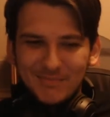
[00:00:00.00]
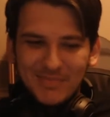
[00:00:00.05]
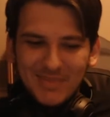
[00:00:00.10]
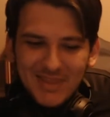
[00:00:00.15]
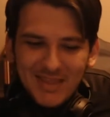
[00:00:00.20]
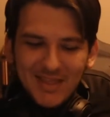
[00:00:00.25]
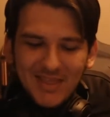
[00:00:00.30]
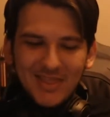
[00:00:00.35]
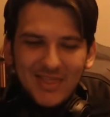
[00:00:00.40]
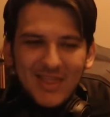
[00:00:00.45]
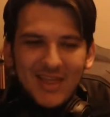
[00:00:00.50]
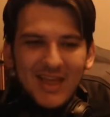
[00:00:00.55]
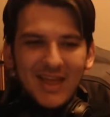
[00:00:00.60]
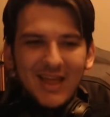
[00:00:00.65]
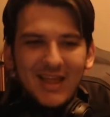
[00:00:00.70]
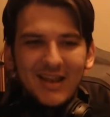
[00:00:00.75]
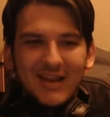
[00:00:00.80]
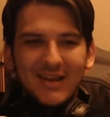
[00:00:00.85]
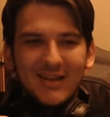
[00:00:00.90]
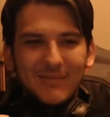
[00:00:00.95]

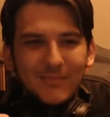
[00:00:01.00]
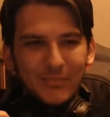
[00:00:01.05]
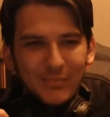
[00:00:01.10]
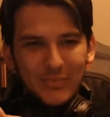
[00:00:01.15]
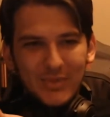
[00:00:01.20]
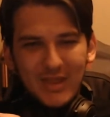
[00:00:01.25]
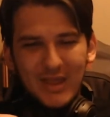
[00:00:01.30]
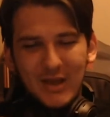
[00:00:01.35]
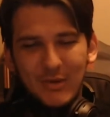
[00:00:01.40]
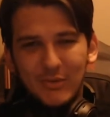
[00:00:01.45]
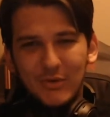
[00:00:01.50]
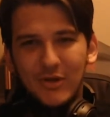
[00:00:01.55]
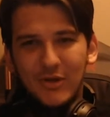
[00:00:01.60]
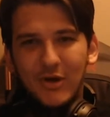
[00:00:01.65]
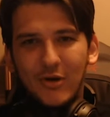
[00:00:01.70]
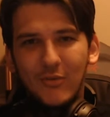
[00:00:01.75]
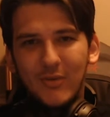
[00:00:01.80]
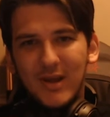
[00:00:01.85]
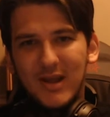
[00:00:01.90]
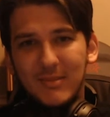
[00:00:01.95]
then I would
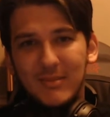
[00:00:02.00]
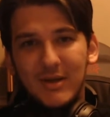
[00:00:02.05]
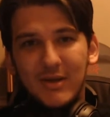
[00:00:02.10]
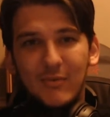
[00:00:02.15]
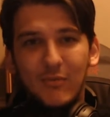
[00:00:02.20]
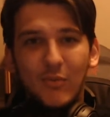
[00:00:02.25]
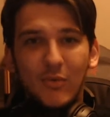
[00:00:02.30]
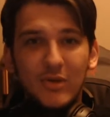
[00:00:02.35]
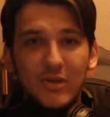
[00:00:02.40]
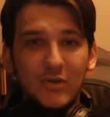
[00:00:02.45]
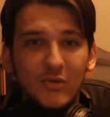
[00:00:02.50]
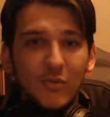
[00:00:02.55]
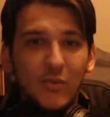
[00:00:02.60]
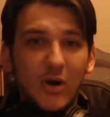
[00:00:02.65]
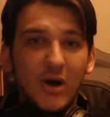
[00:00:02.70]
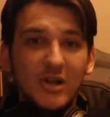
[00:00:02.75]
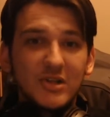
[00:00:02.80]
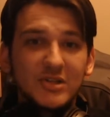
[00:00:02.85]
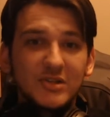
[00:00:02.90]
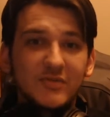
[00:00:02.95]
go recommend you
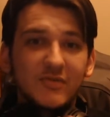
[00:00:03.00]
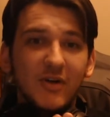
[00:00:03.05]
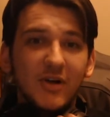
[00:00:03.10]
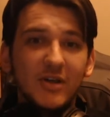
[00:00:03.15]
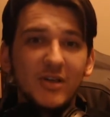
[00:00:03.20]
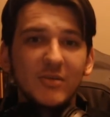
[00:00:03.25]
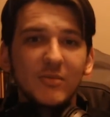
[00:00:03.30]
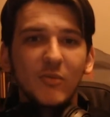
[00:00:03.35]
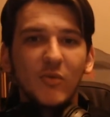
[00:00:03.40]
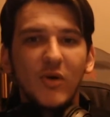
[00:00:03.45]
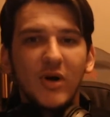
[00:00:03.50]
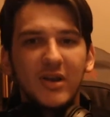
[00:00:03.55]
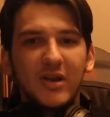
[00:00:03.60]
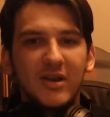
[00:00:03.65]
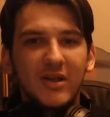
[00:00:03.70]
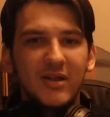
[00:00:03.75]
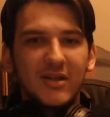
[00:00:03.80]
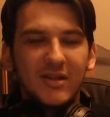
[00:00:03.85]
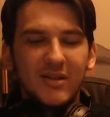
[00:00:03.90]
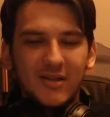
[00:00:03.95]
watch Volume
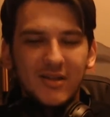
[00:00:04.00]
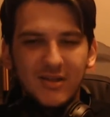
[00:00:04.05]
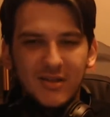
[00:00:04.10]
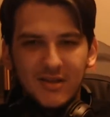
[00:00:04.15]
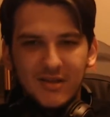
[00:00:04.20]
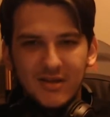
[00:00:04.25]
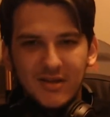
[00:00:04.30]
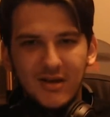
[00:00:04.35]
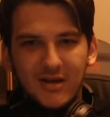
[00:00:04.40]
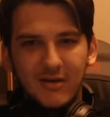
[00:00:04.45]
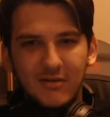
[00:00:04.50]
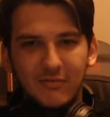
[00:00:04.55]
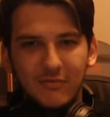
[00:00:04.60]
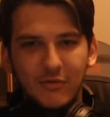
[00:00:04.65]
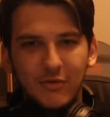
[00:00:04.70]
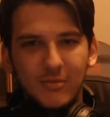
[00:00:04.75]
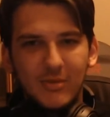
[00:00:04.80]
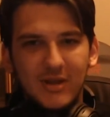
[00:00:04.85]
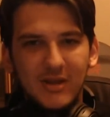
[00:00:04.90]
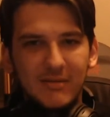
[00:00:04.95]
1 of
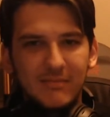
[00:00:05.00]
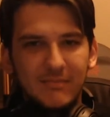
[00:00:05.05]
RWBY.